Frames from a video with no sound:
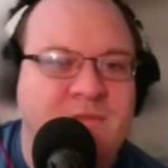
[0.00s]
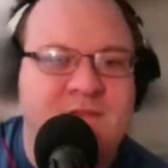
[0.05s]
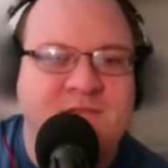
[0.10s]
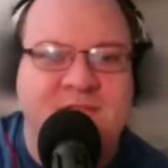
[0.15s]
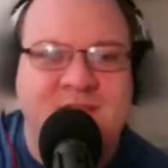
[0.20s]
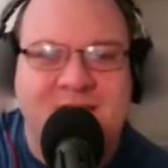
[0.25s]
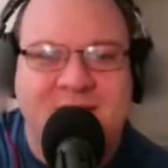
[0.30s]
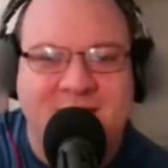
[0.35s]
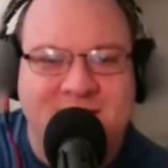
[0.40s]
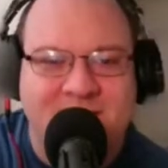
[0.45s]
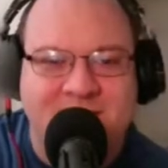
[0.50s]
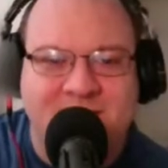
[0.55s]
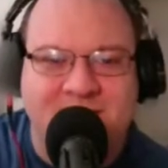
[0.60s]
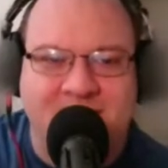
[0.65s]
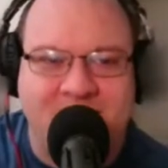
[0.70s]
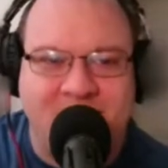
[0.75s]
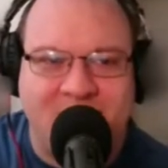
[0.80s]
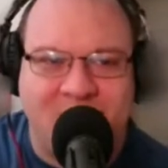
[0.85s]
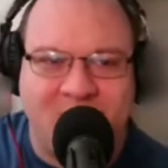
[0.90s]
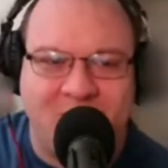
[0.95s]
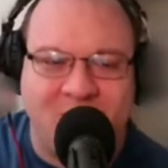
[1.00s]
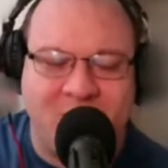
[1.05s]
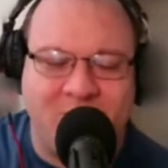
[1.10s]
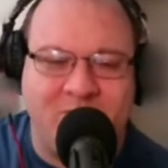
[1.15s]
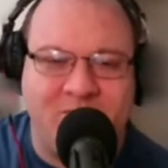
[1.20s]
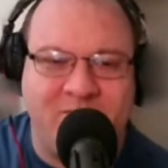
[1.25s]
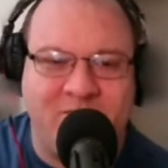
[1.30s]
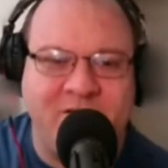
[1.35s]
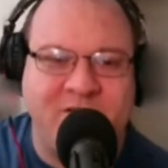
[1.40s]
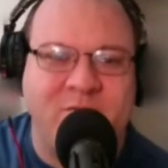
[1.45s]
This is a
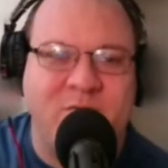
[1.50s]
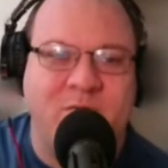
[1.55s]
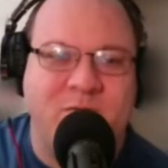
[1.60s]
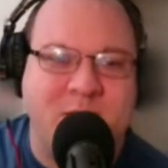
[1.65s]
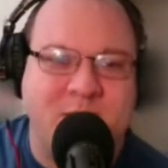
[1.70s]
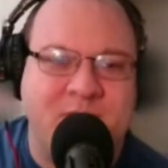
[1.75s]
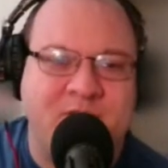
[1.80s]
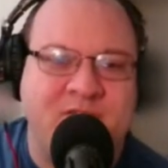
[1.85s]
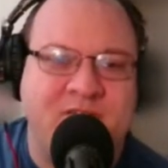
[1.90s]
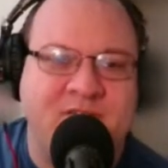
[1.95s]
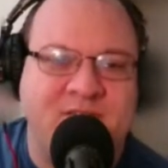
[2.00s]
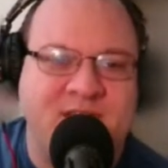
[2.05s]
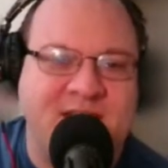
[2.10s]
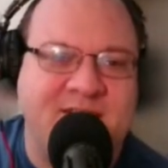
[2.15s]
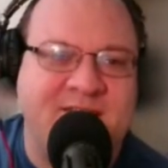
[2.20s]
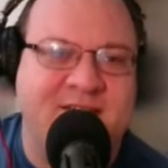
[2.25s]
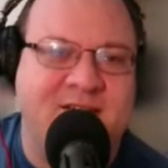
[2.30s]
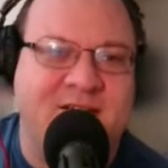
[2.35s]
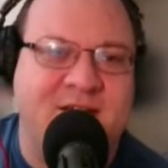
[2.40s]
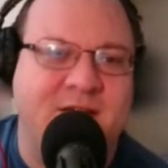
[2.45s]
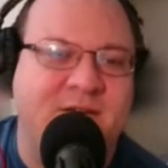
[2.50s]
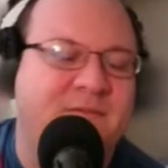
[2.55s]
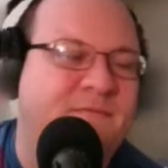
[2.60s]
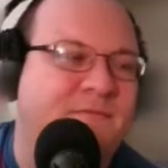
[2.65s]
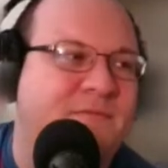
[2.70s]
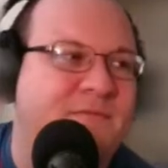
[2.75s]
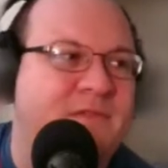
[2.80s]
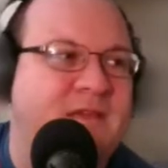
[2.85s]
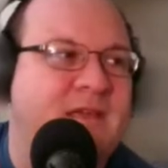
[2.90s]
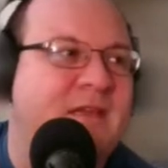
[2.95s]
visual representation
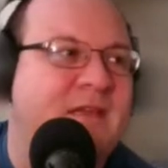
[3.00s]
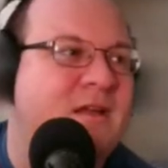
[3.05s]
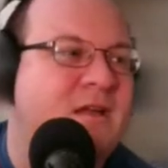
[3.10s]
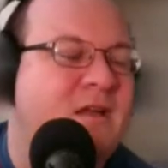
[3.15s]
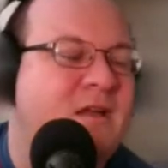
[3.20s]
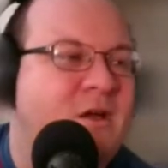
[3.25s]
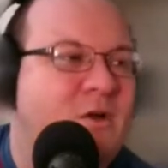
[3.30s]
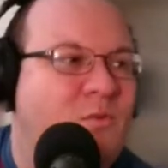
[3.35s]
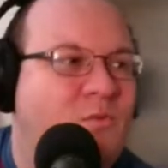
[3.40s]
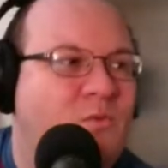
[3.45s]
of the